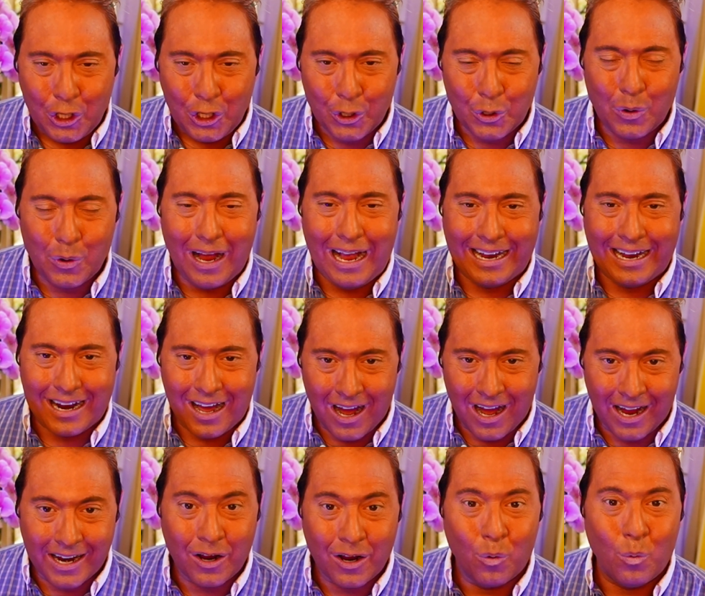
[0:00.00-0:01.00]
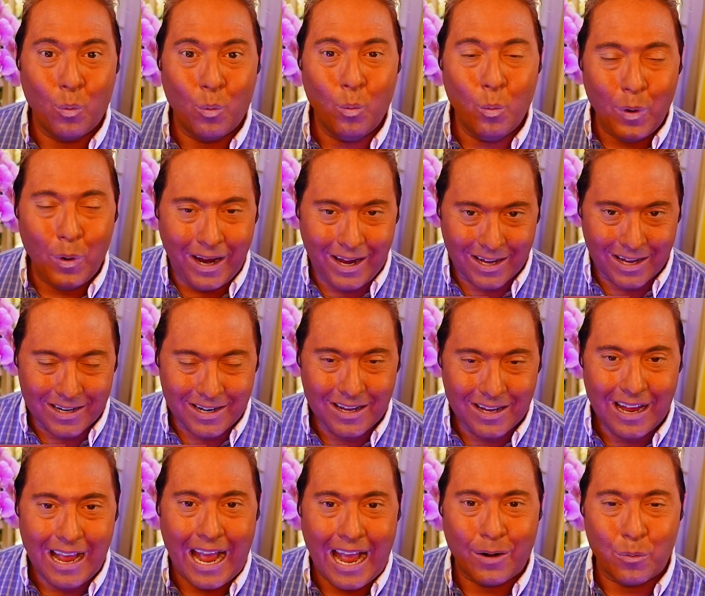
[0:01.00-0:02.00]
you and I
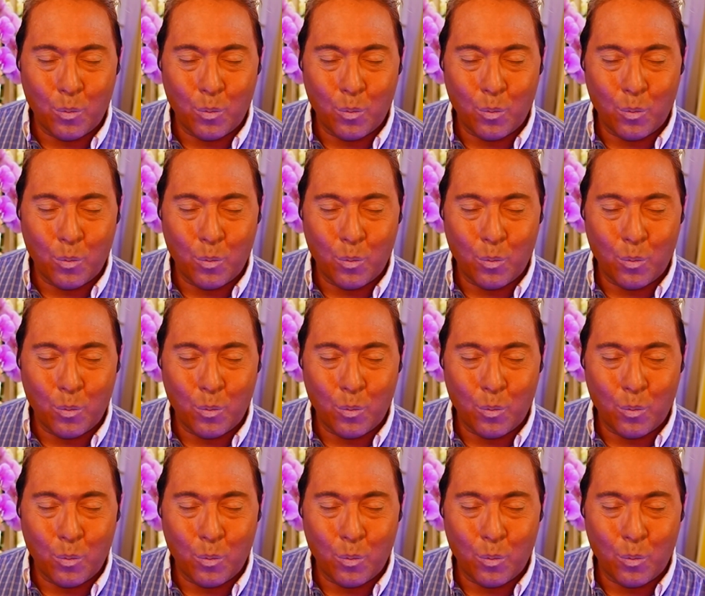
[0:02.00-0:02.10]
win